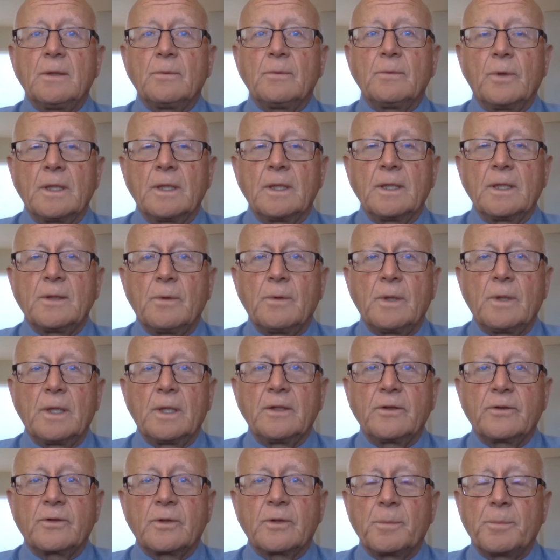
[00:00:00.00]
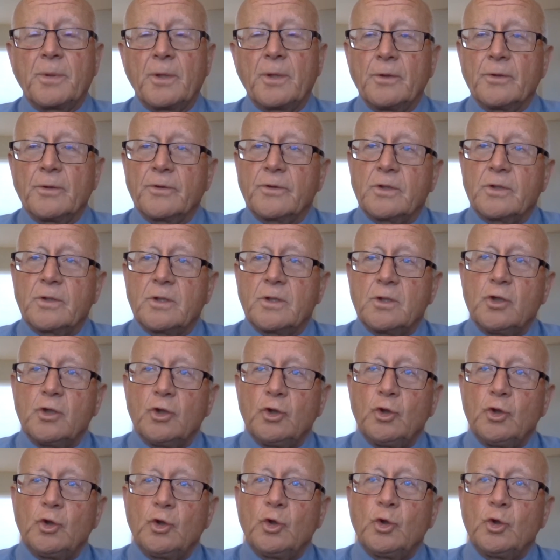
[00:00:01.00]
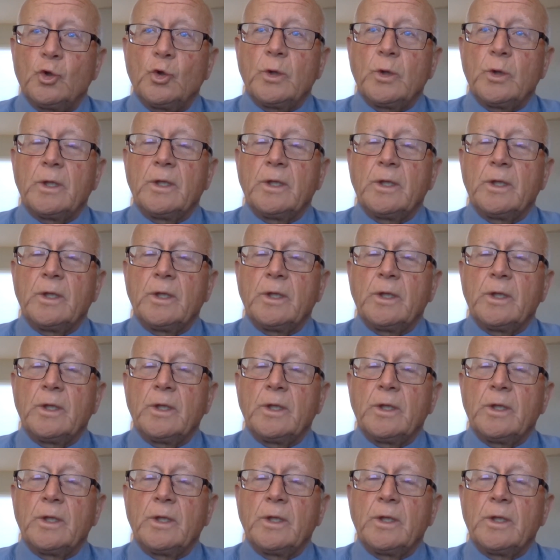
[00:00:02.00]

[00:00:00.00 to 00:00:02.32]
really what it's supposed to do